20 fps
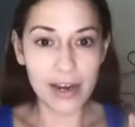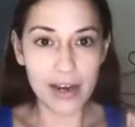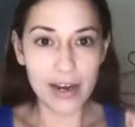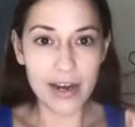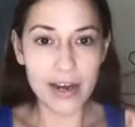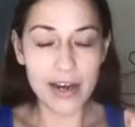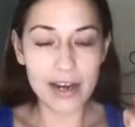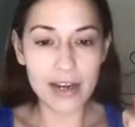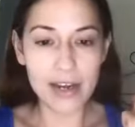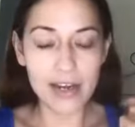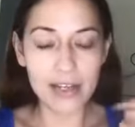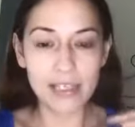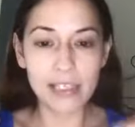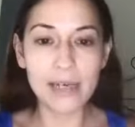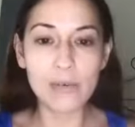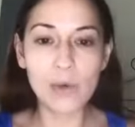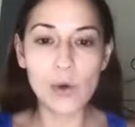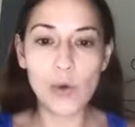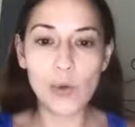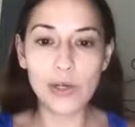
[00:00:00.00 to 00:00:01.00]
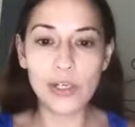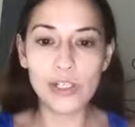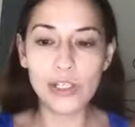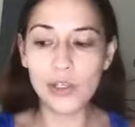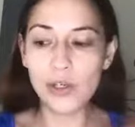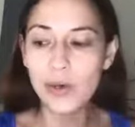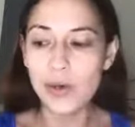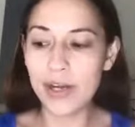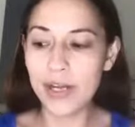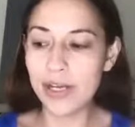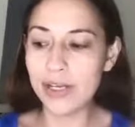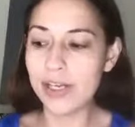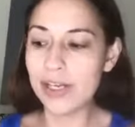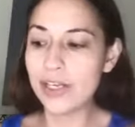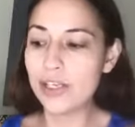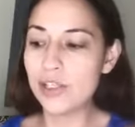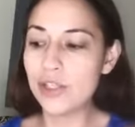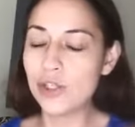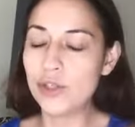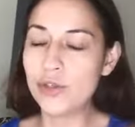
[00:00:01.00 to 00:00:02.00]
And I'm going to go ahead and get
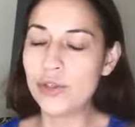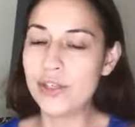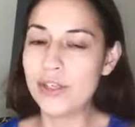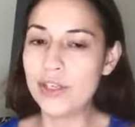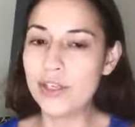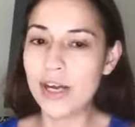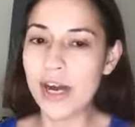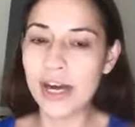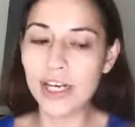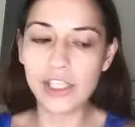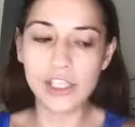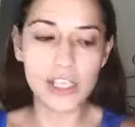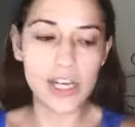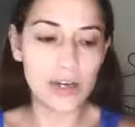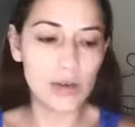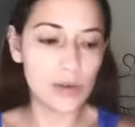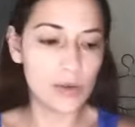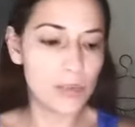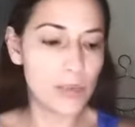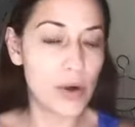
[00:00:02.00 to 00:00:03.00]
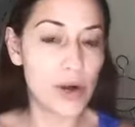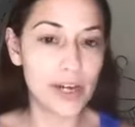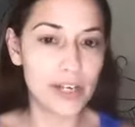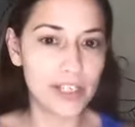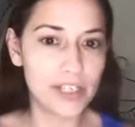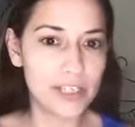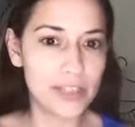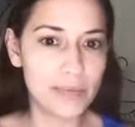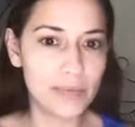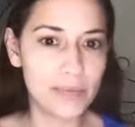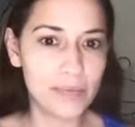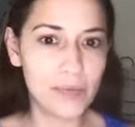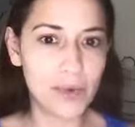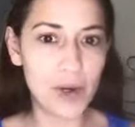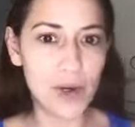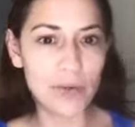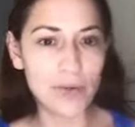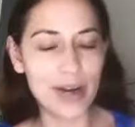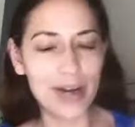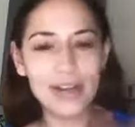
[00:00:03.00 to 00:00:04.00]
into the eyeshadow part.
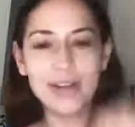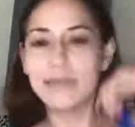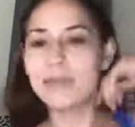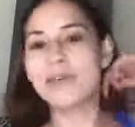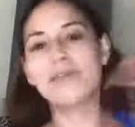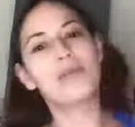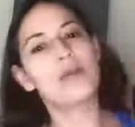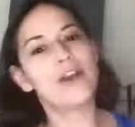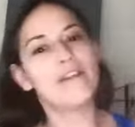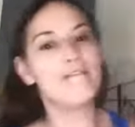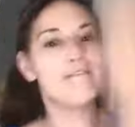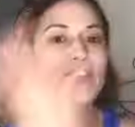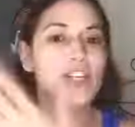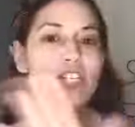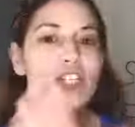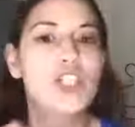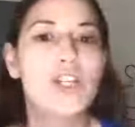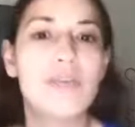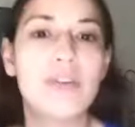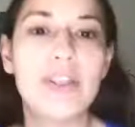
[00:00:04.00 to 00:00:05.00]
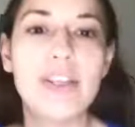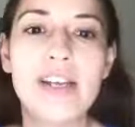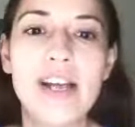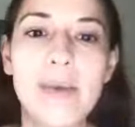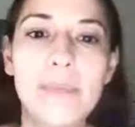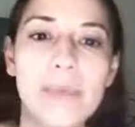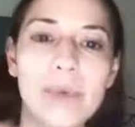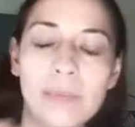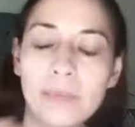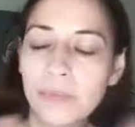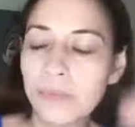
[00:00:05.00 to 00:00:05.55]
All right, before I finish everything up.